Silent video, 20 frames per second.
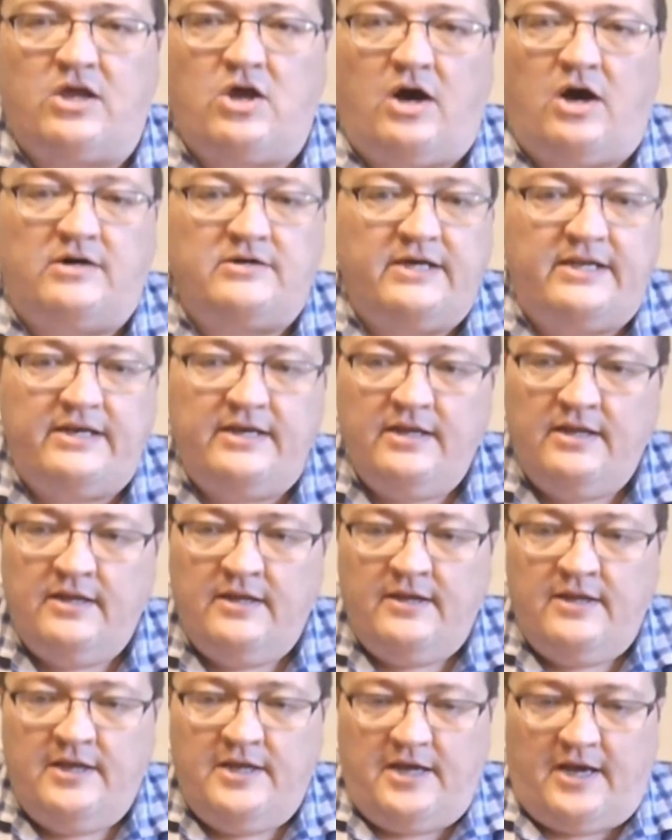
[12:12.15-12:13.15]
I
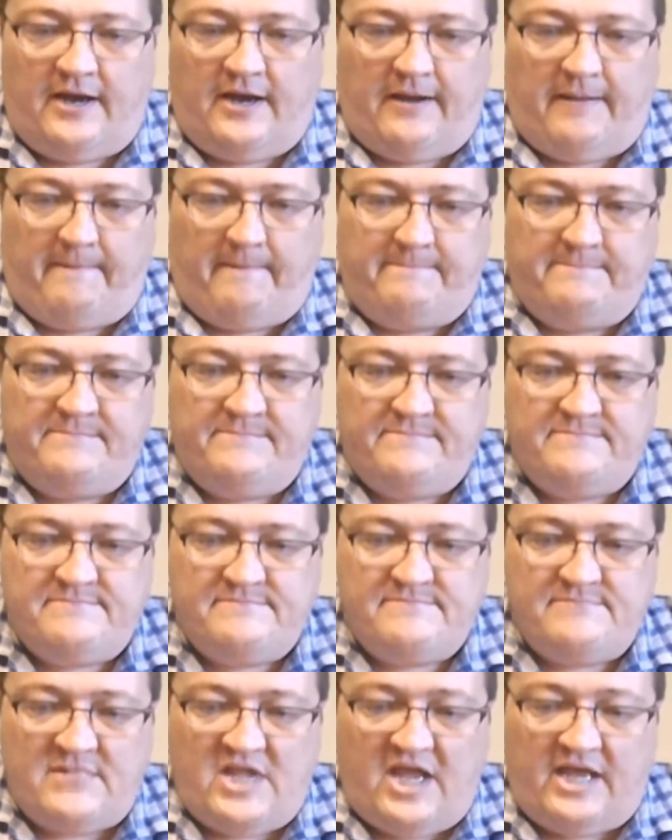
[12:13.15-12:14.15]
apologize for the audio
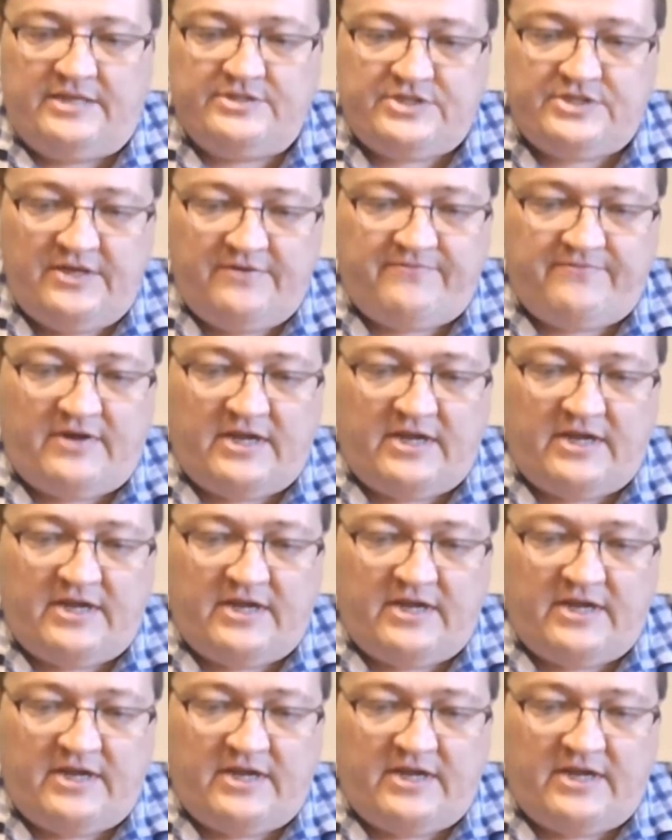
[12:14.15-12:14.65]
being screwed up.